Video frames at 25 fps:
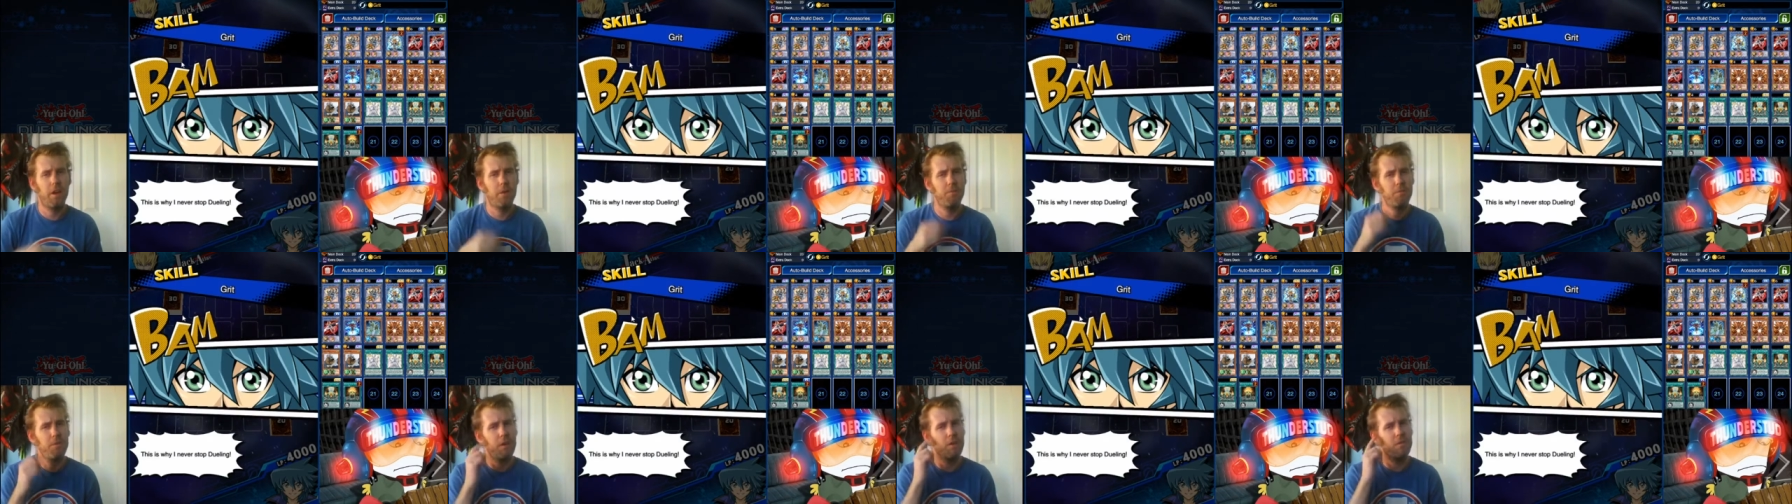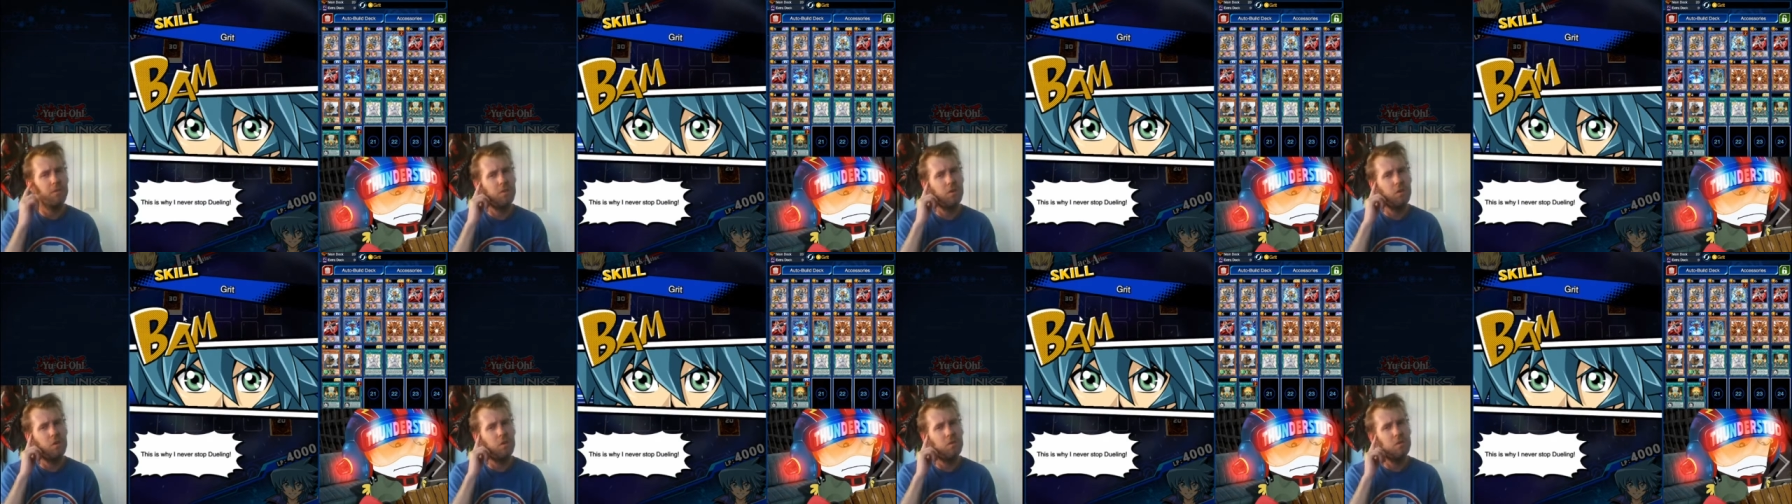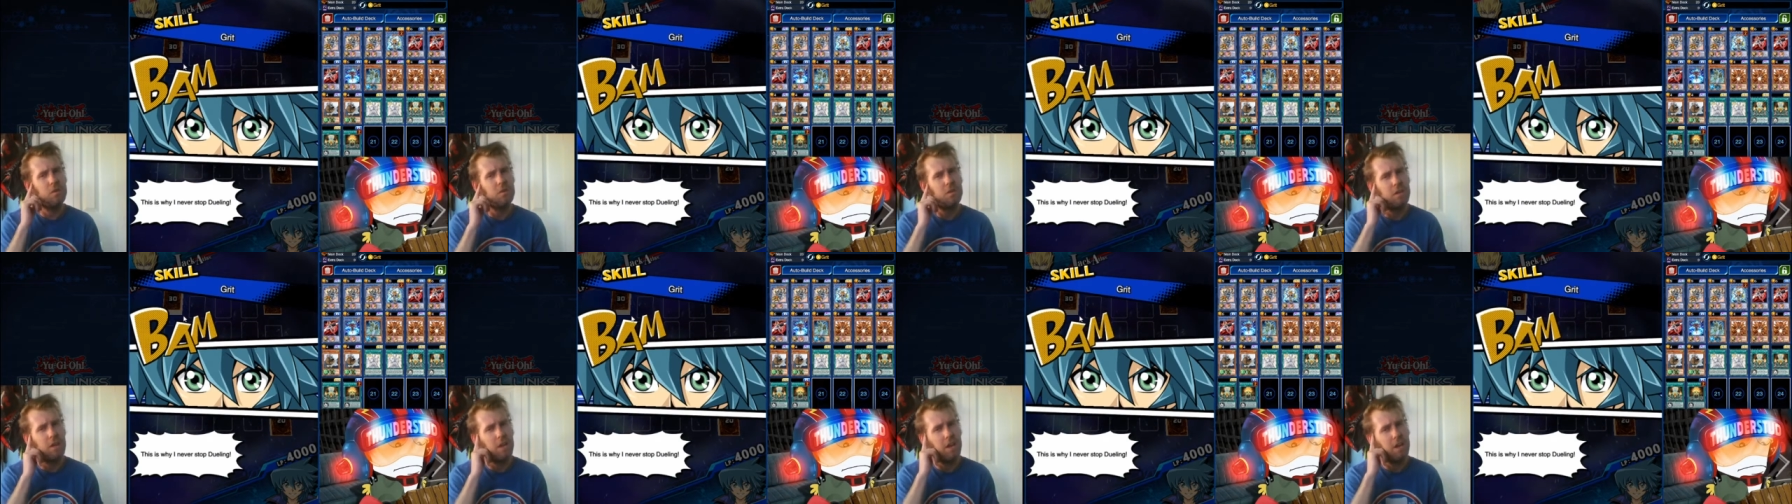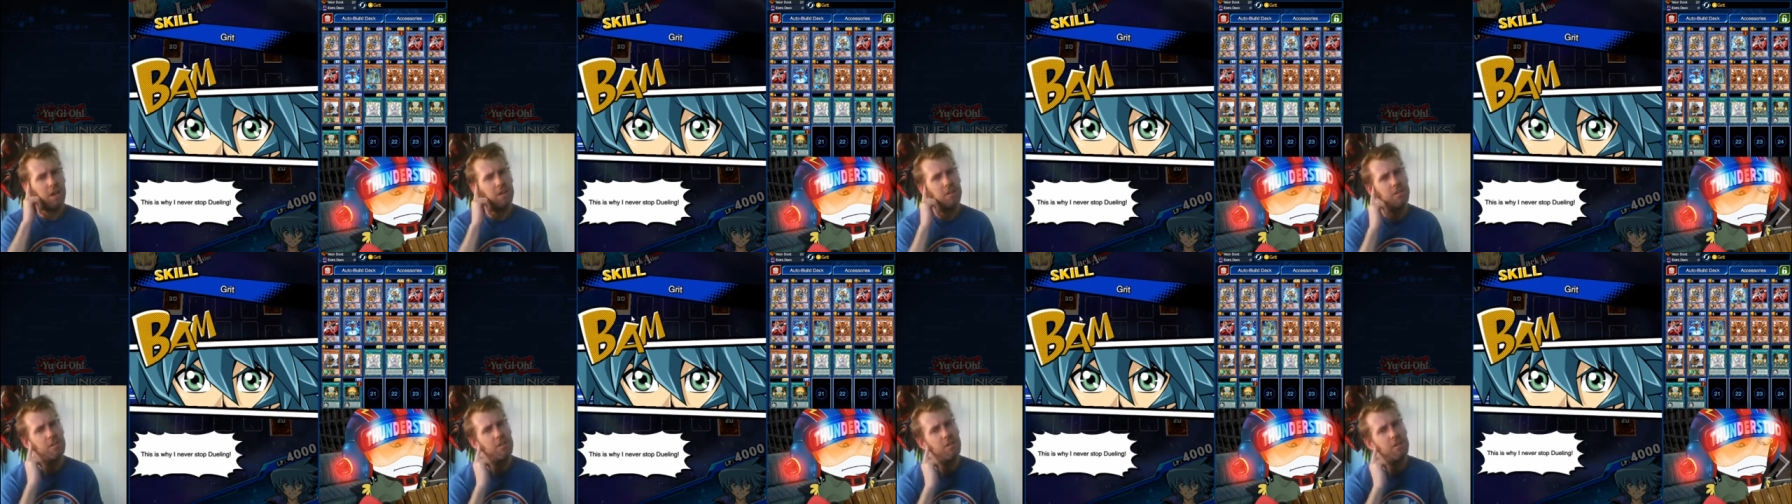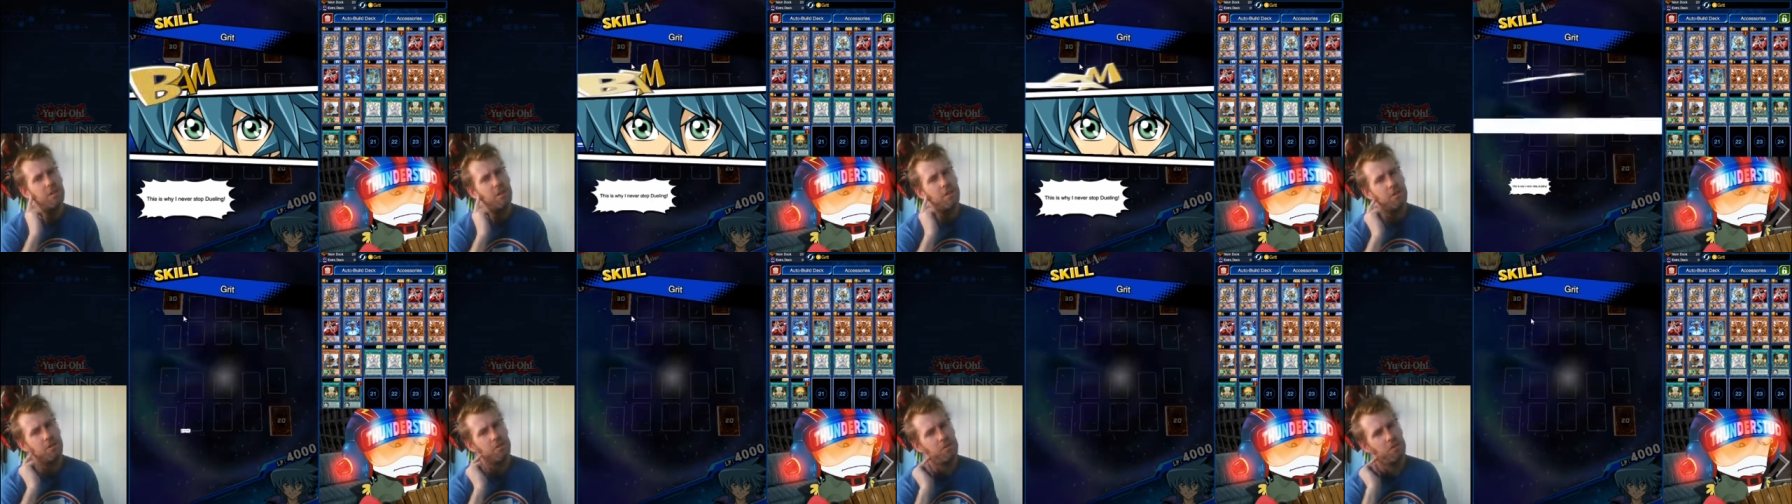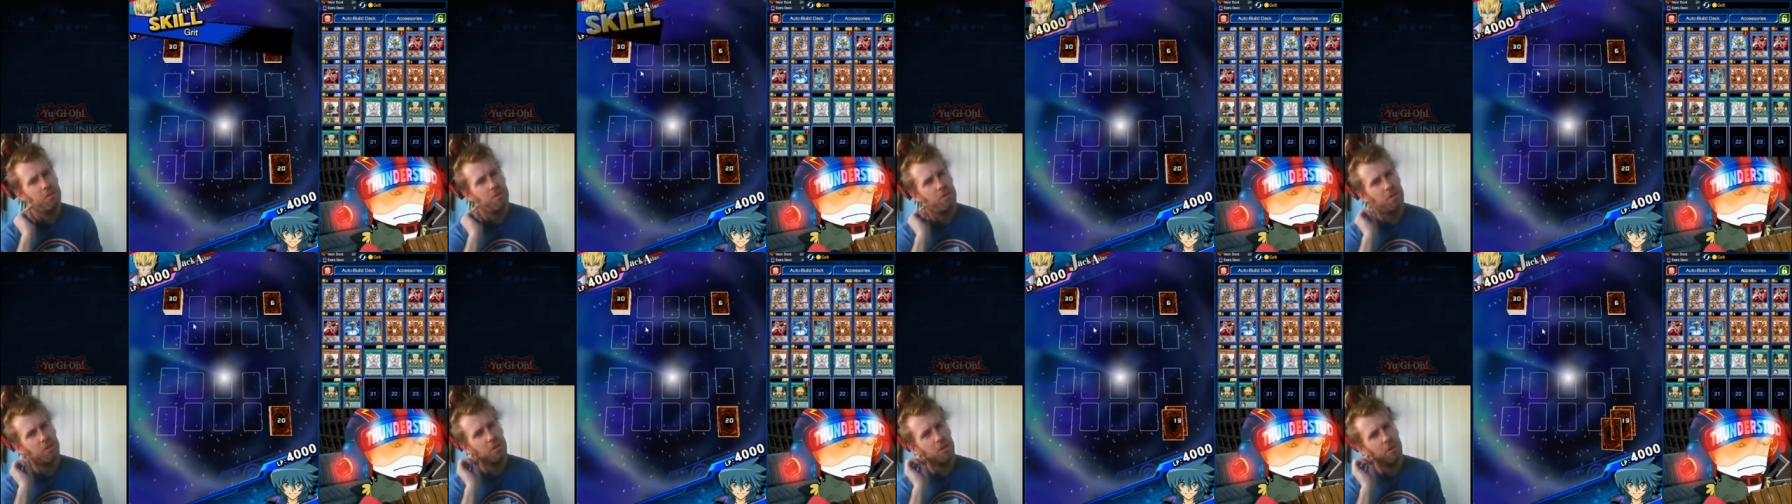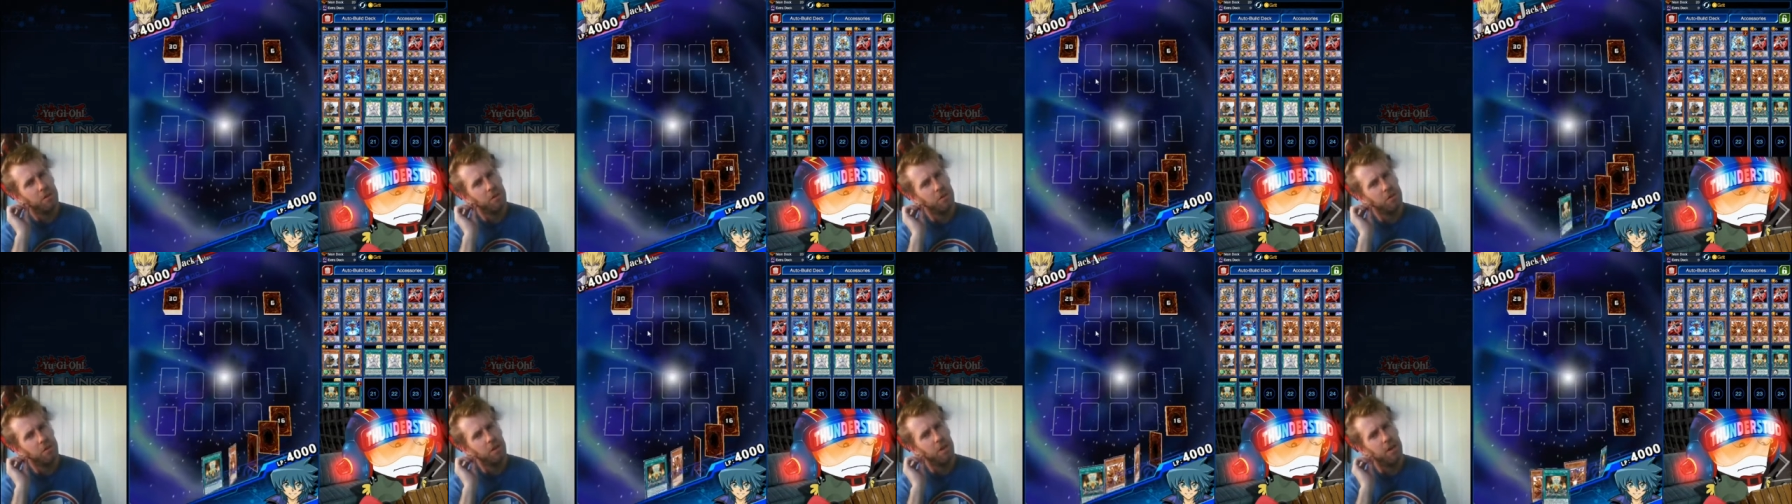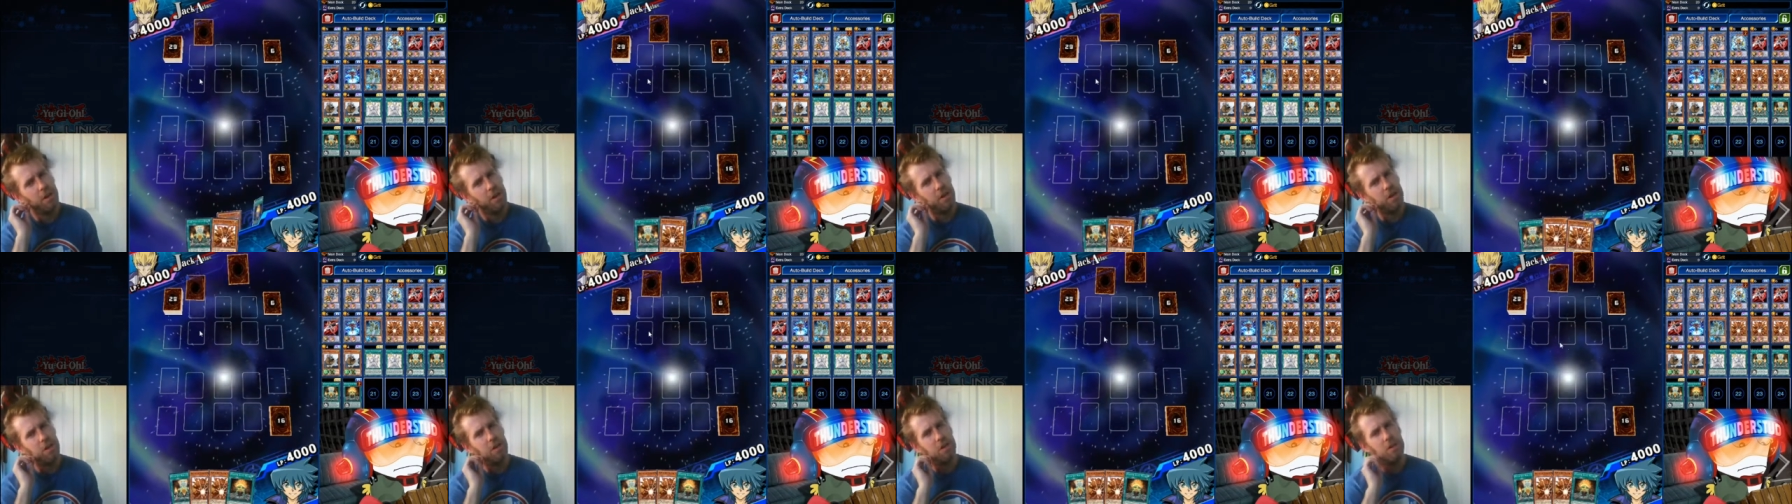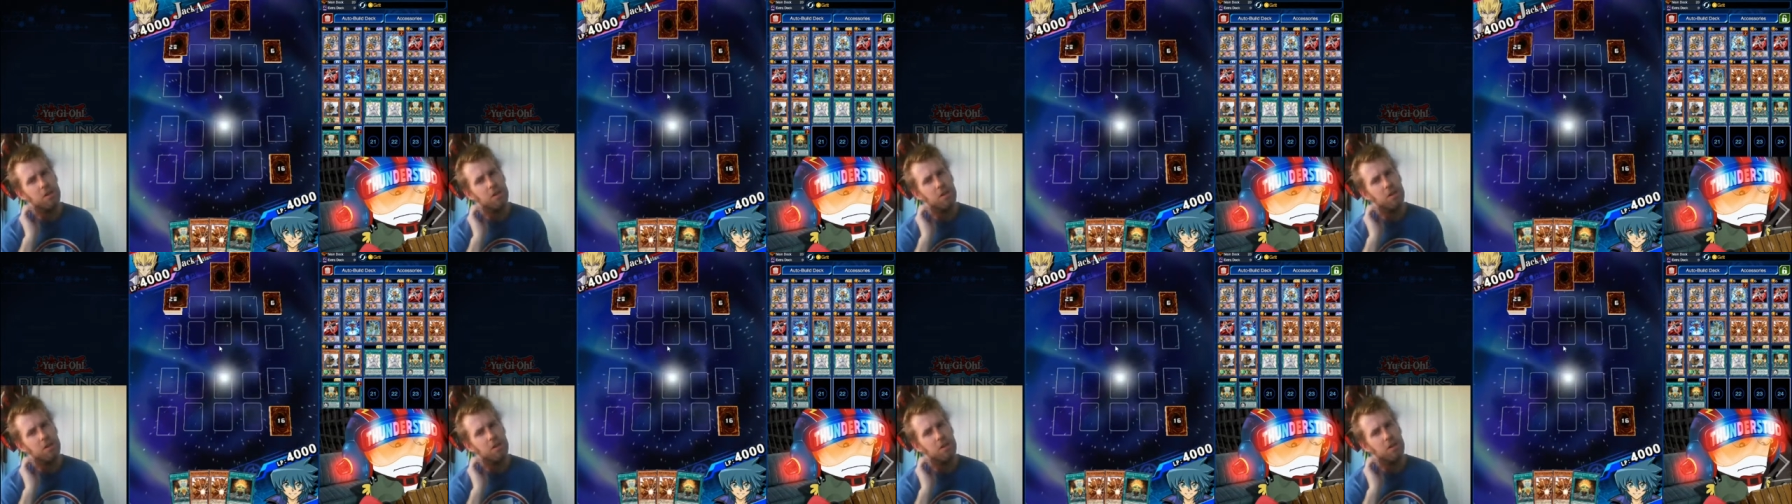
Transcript: I'm not even noticing. Yeah, that's another 30 card deck.